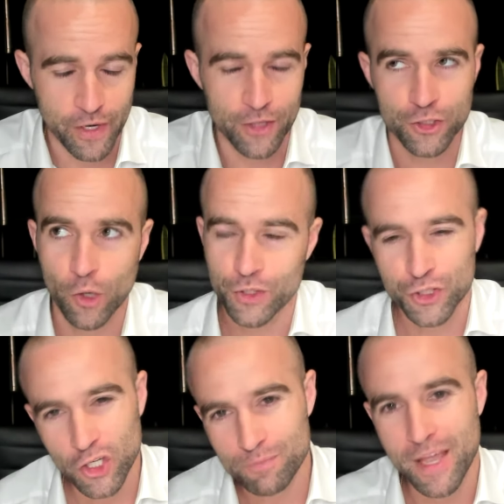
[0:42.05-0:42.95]
And so it's
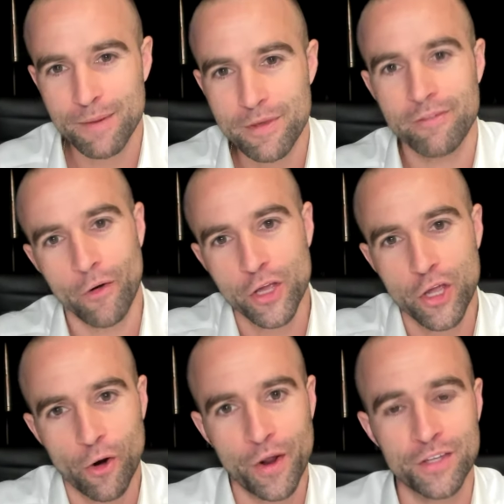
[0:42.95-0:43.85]
just made me very
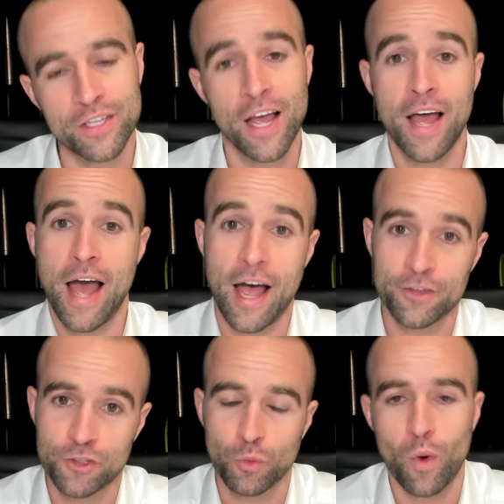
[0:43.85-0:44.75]
curious
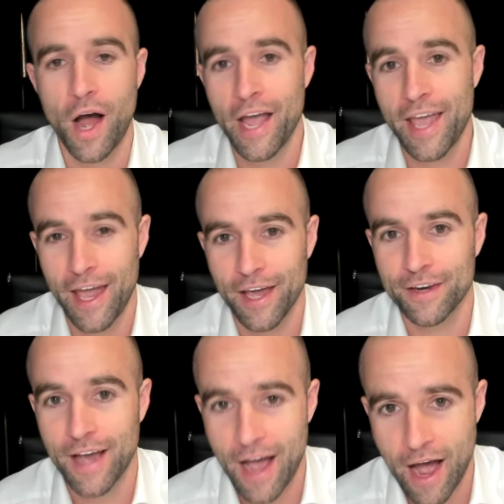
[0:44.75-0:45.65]
as to why
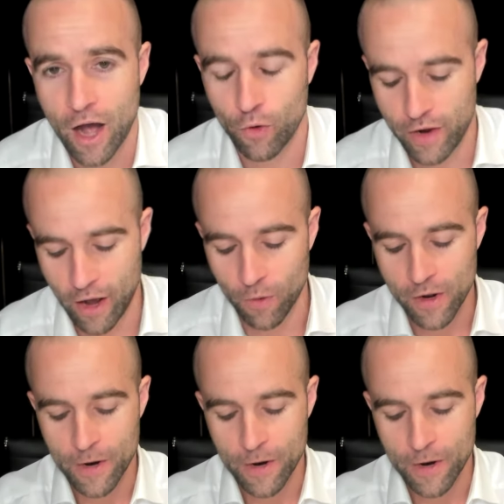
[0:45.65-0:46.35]
and how. Now,